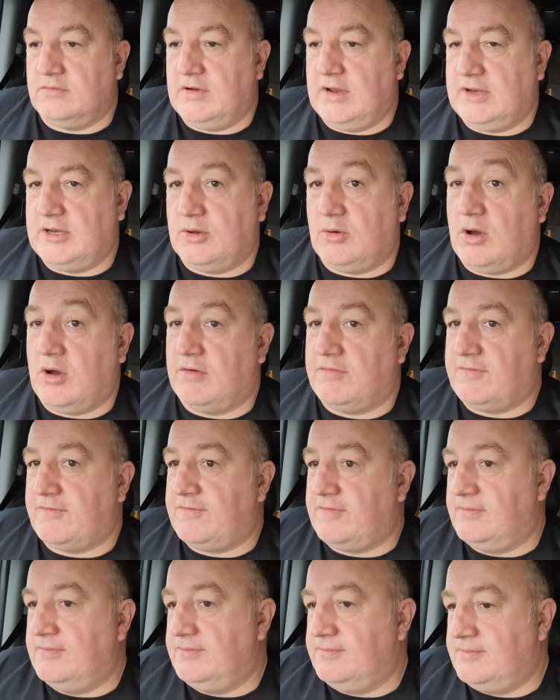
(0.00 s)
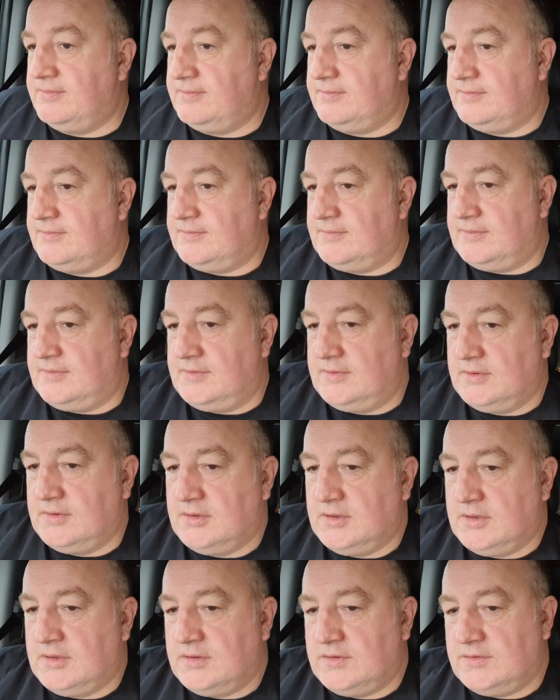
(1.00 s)
Radio off.
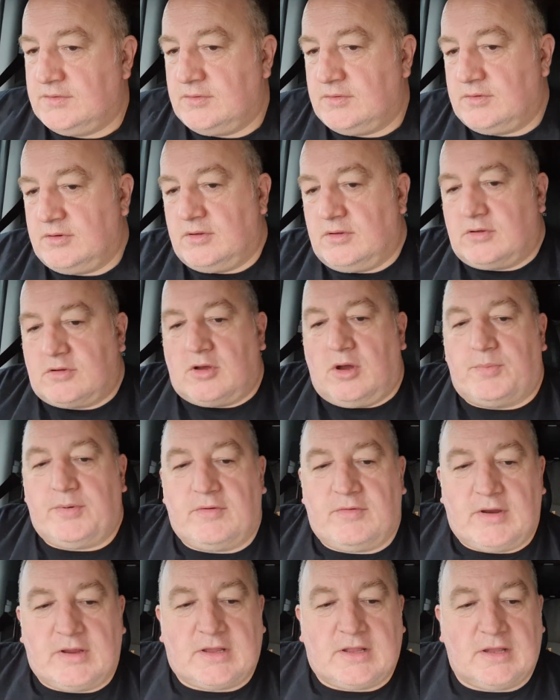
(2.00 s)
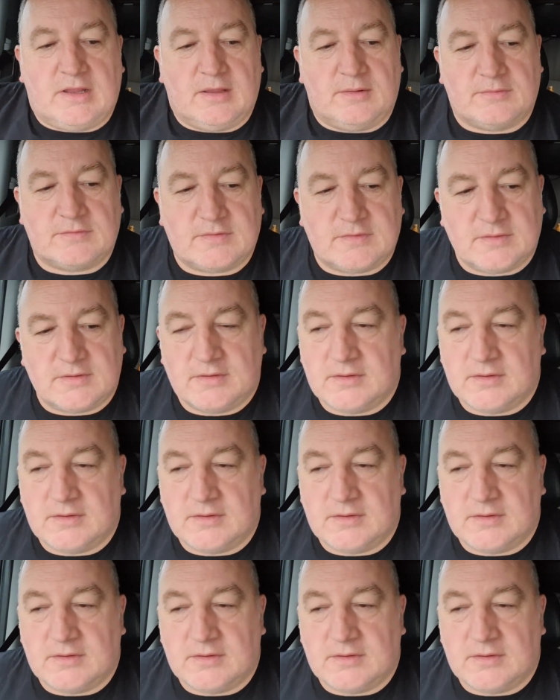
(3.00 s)
Don't know copyright claims.